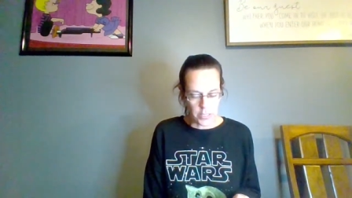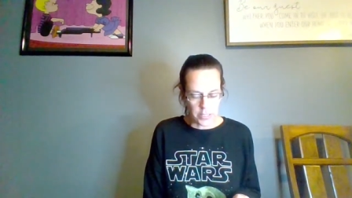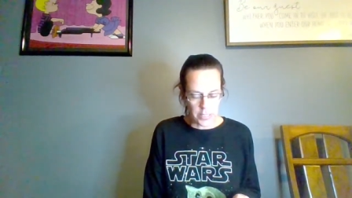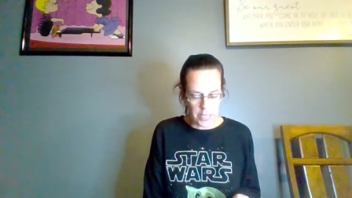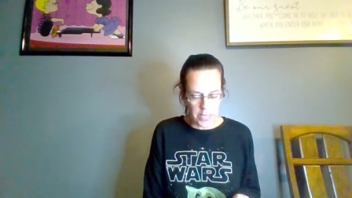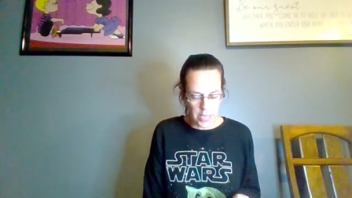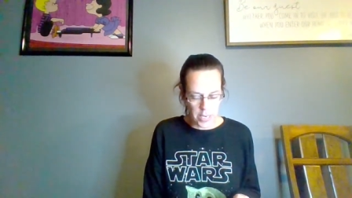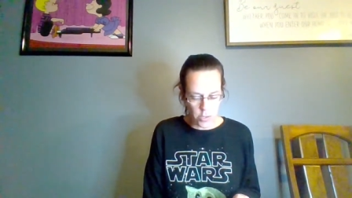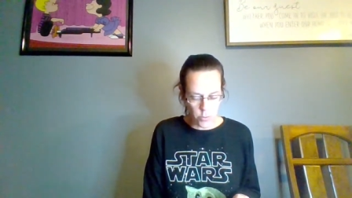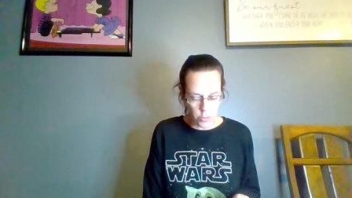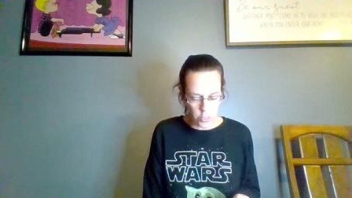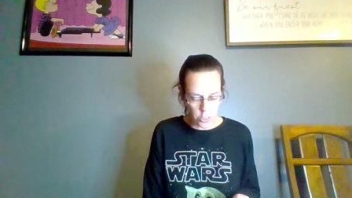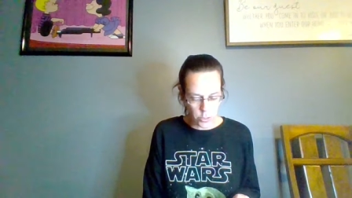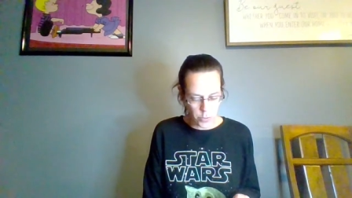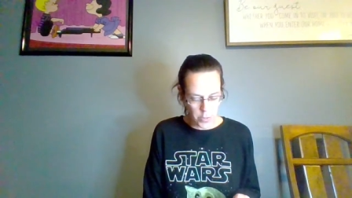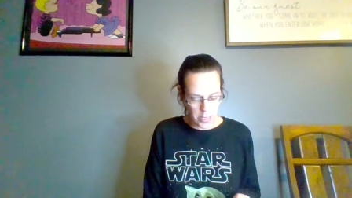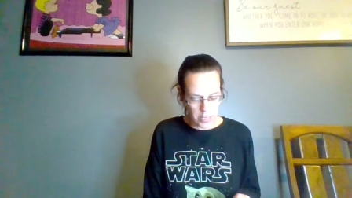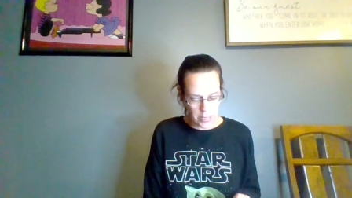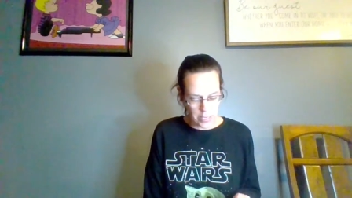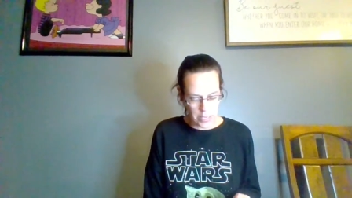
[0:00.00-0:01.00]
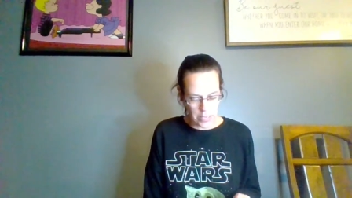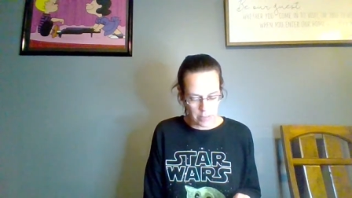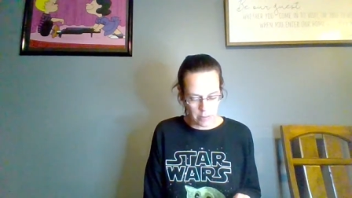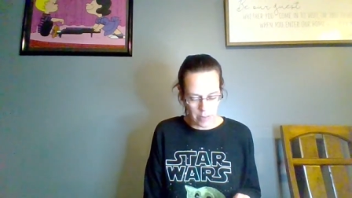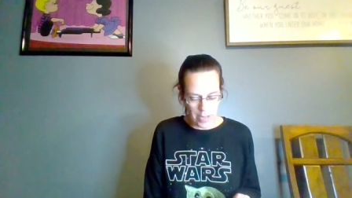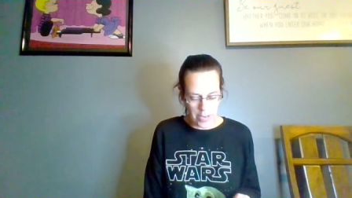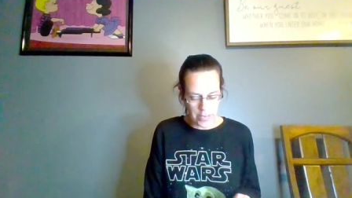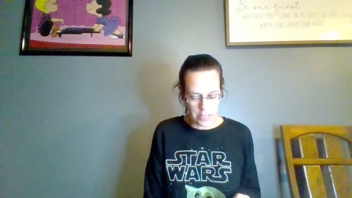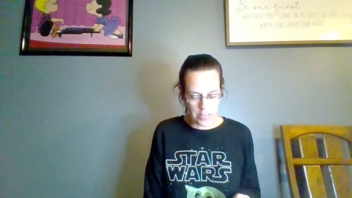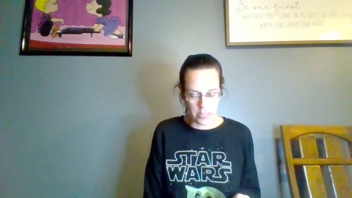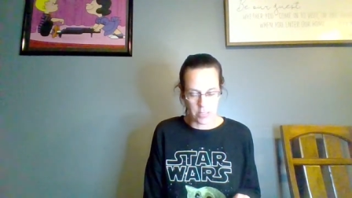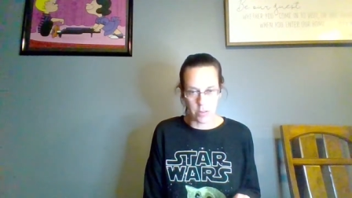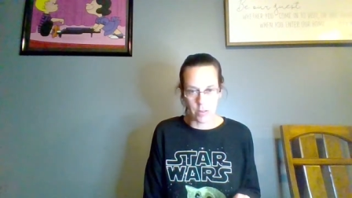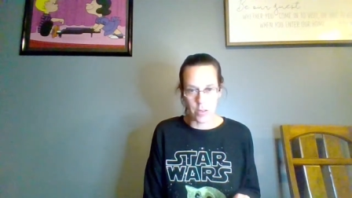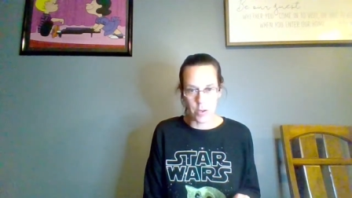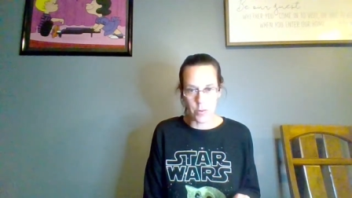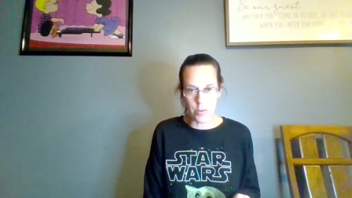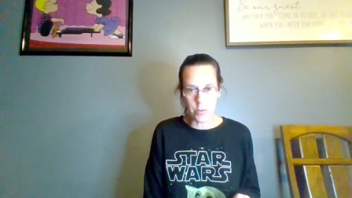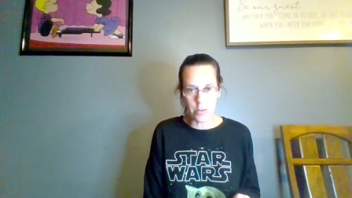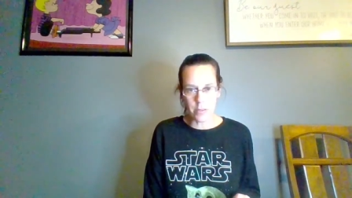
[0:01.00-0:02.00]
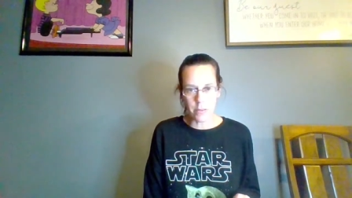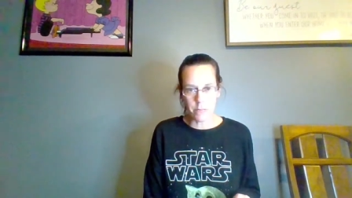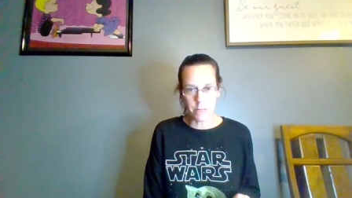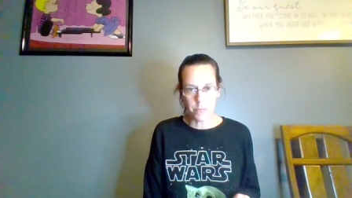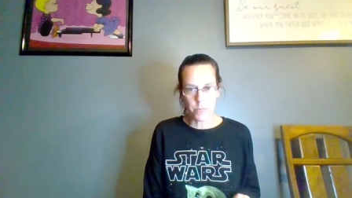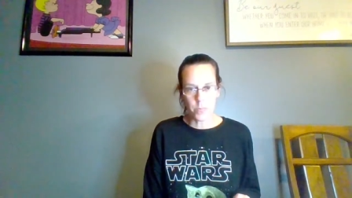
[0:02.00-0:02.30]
Did anyone do anything to lighten his load?